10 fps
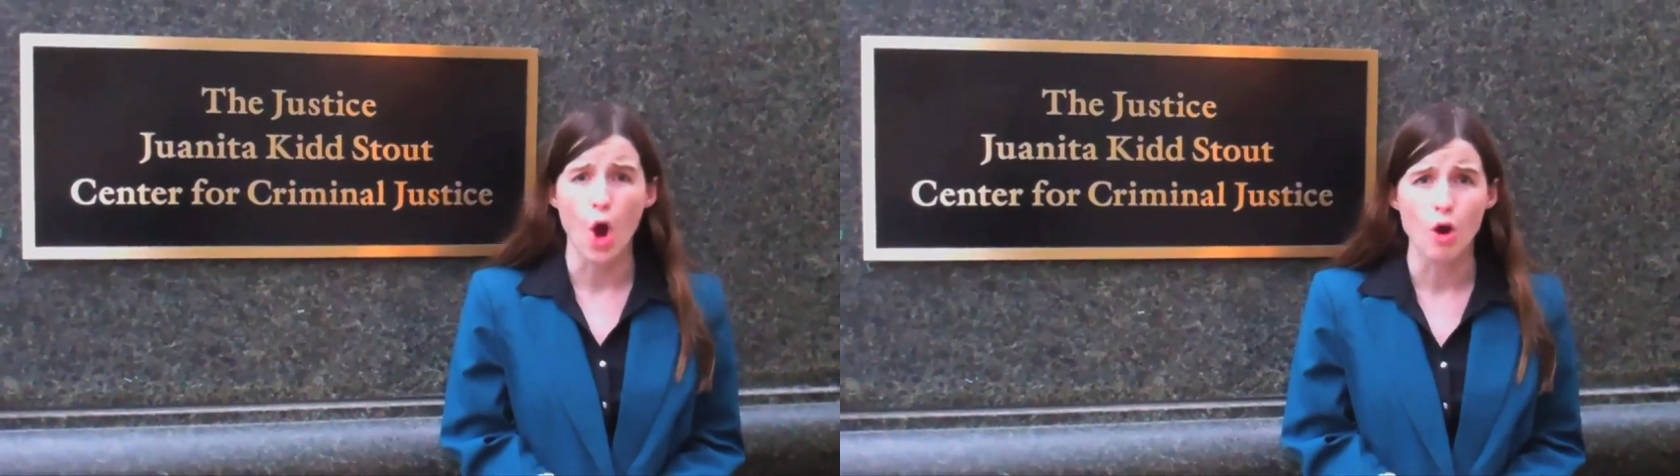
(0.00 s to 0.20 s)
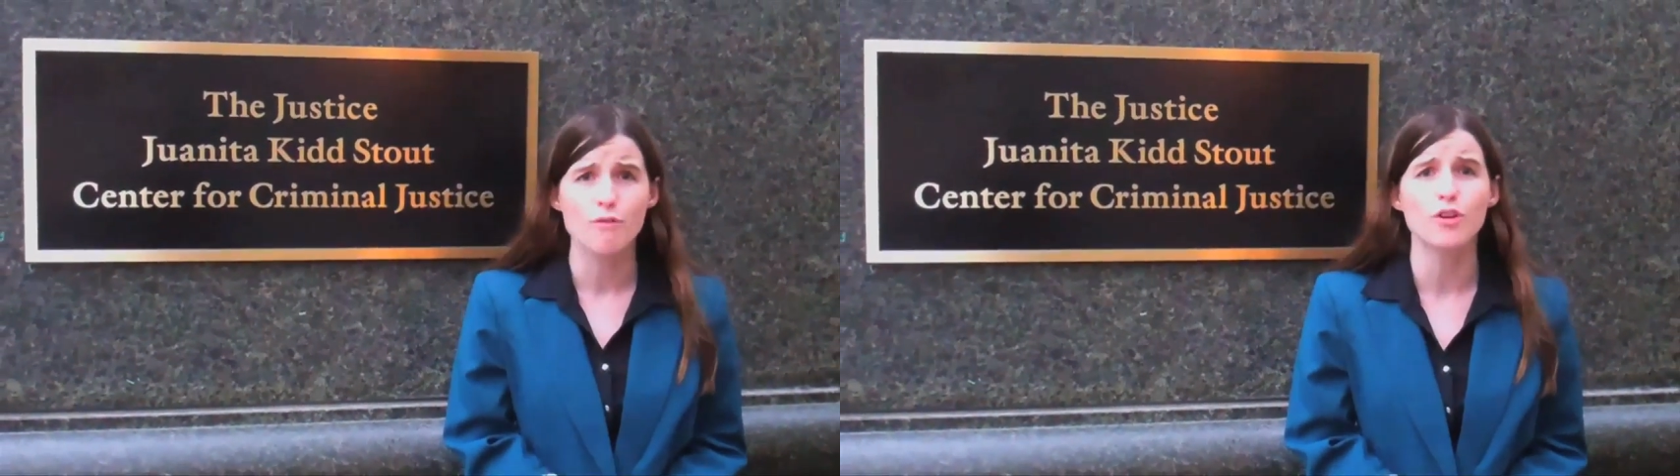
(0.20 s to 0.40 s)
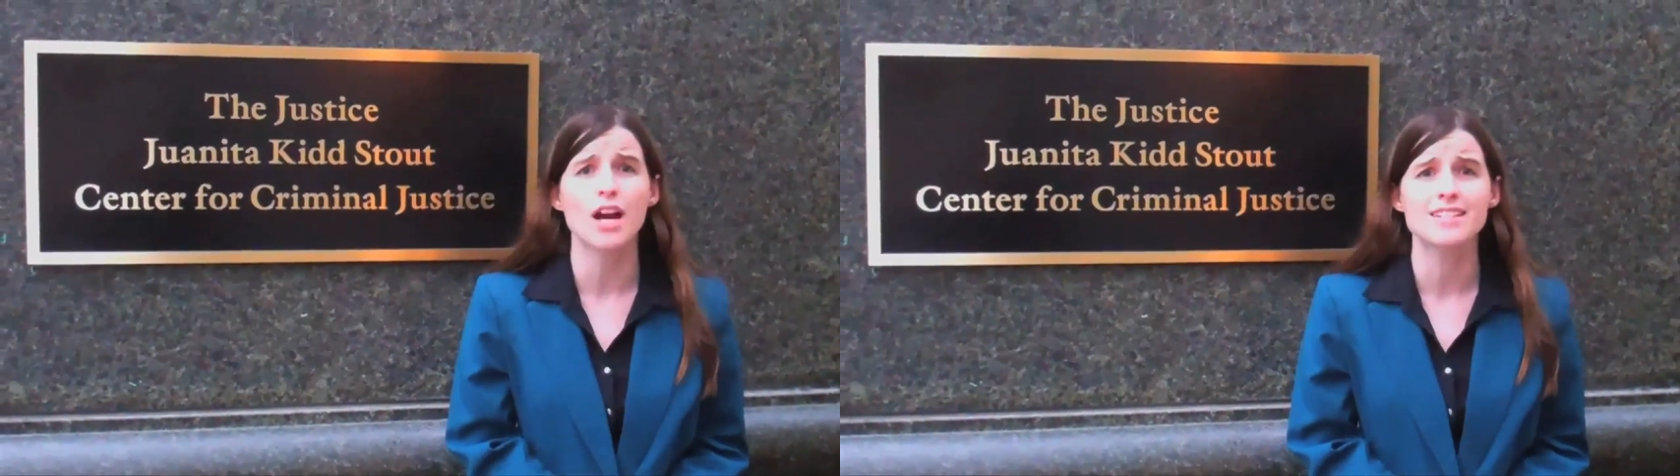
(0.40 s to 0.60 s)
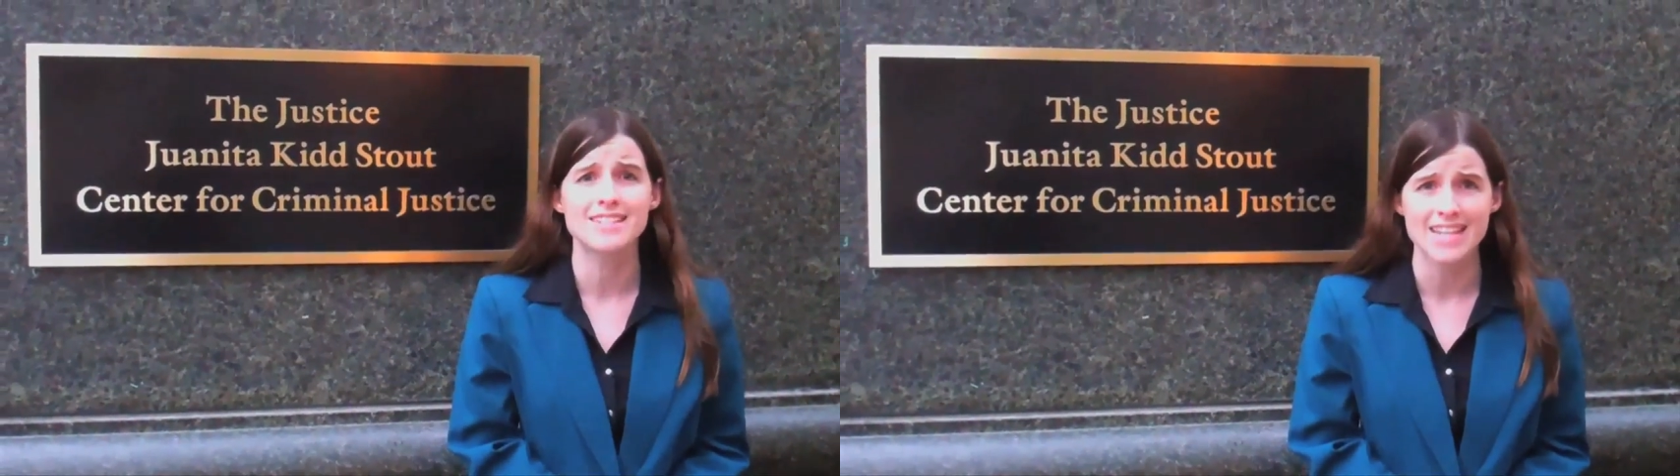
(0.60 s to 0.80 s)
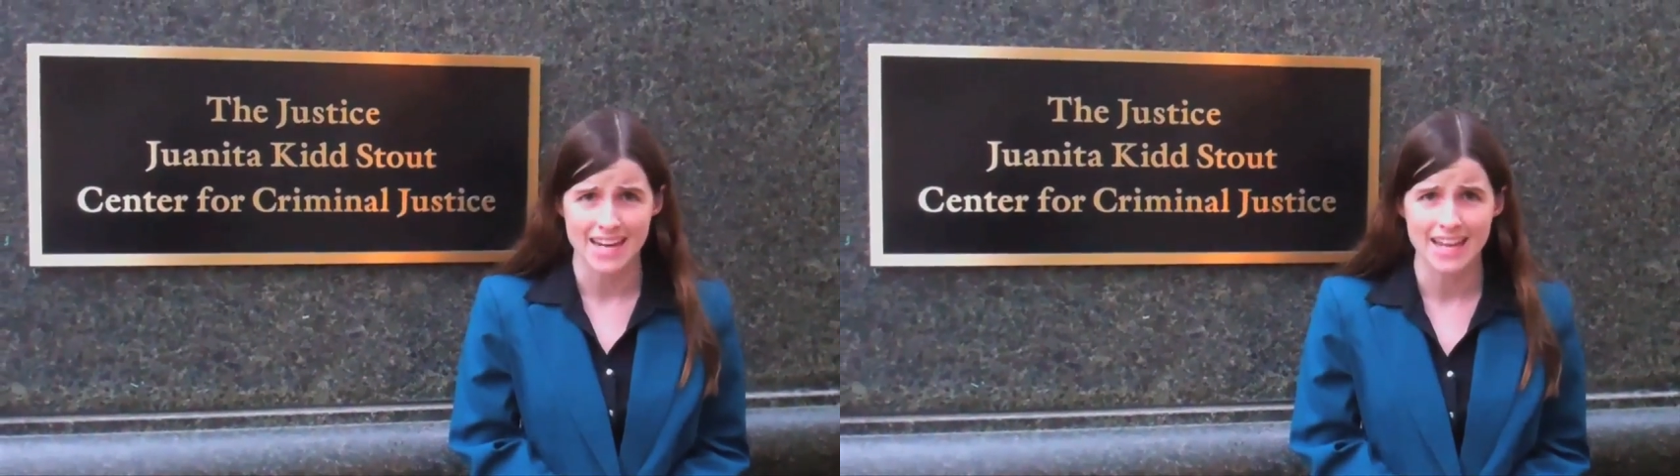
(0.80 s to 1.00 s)
over a
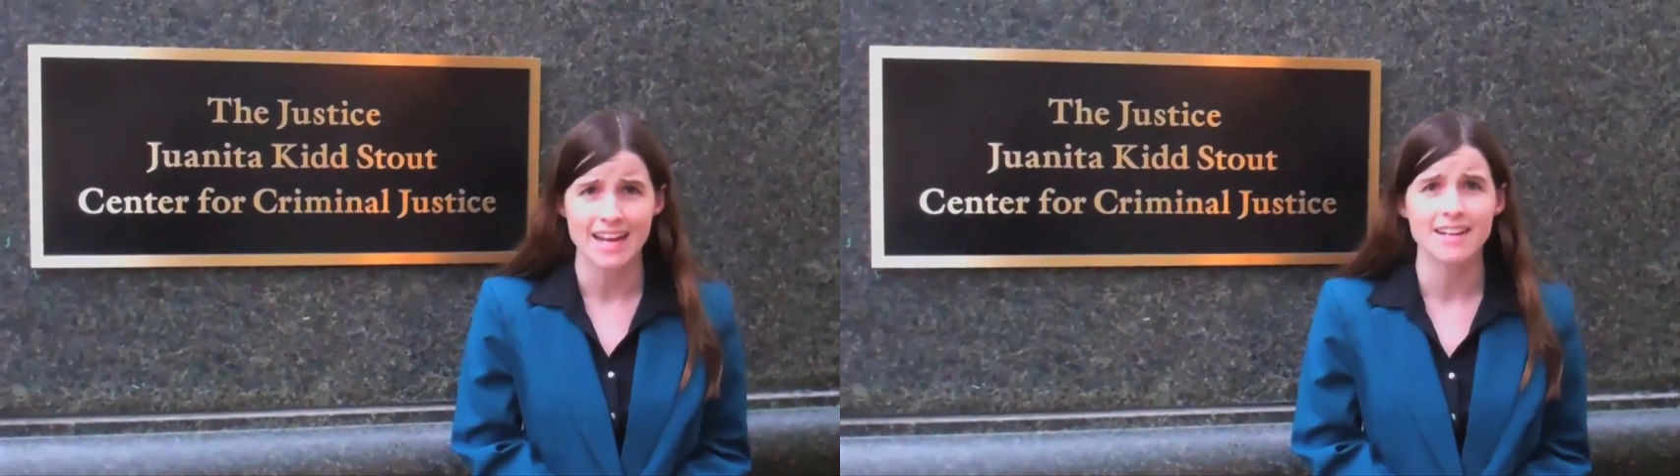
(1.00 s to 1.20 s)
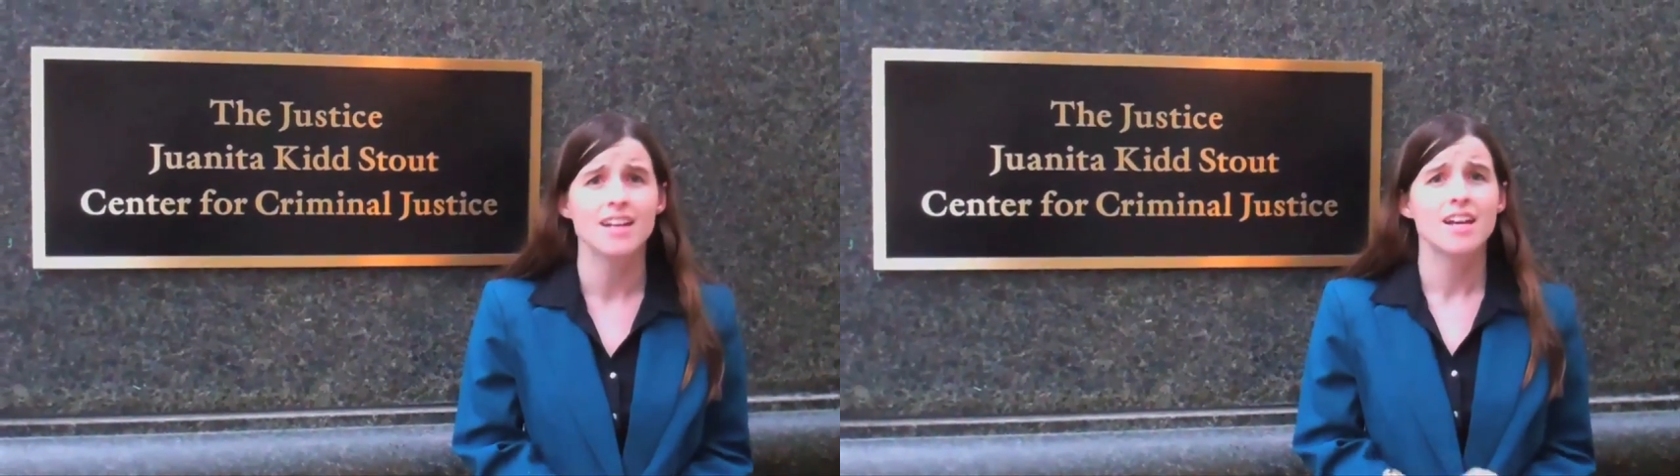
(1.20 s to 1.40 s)
decade.